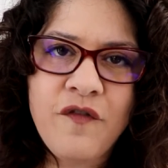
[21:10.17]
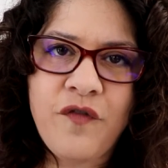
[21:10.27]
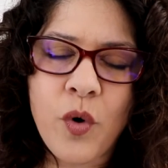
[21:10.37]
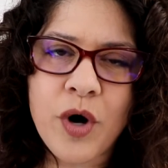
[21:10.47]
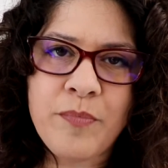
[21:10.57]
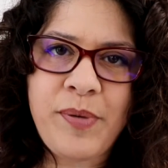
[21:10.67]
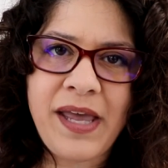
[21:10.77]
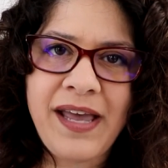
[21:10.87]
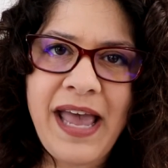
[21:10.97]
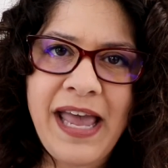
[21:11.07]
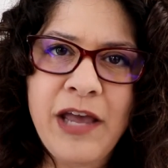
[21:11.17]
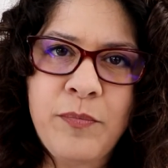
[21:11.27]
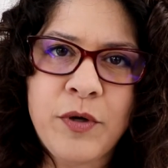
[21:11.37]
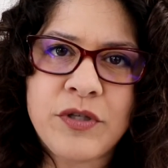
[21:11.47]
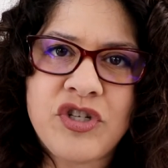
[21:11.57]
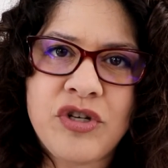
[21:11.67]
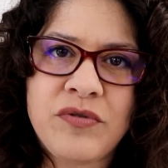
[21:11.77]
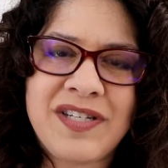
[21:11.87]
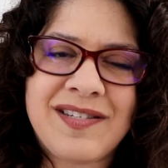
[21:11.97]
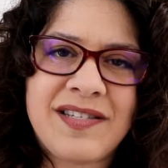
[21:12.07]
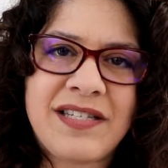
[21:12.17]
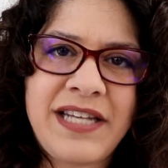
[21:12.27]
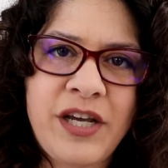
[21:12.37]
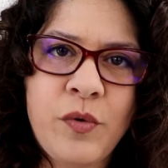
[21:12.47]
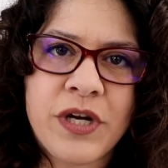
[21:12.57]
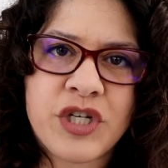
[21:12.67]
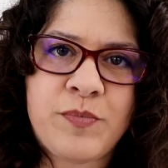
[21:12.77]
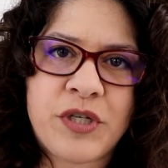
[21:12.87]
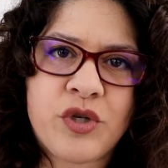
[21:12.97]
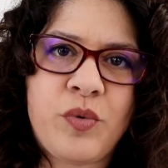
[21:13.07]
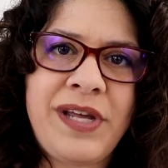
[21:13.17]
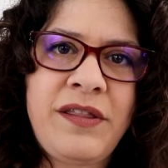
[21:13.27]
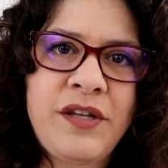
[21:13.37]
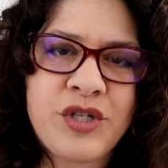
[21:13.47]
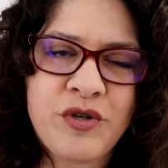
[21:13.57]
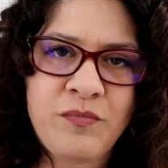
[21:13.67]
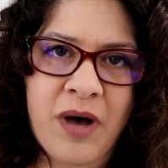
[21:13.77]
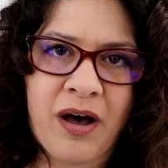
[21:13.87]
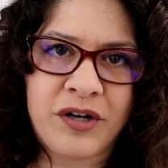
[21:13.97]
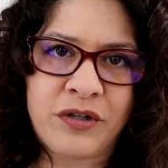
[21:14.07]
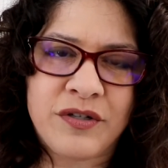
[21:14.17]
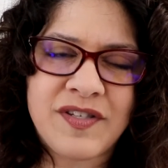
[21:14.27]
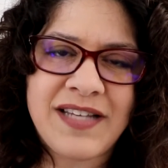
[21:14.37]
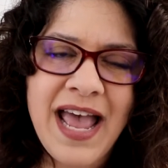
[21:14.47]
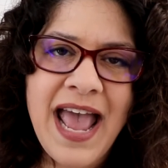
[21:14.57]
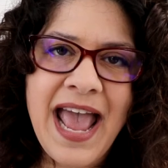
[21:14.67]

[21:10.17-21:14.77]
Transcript: for being able to distinguish between the two models.